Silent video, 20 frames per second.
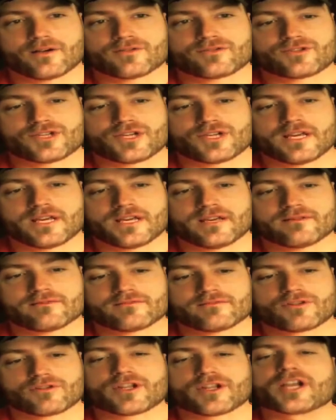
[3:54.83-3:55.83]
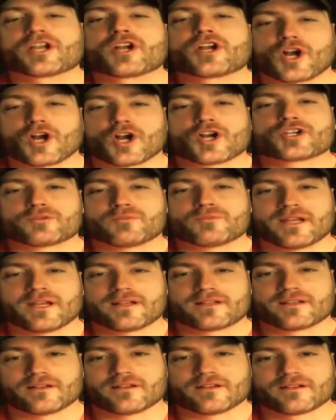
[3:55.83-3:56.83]
she really encouraged
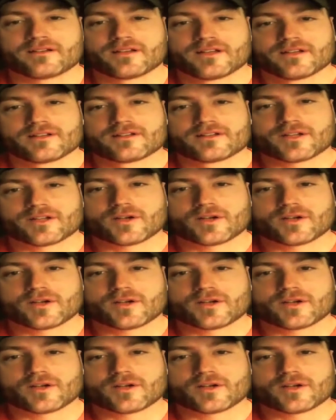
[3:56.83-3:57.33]
me to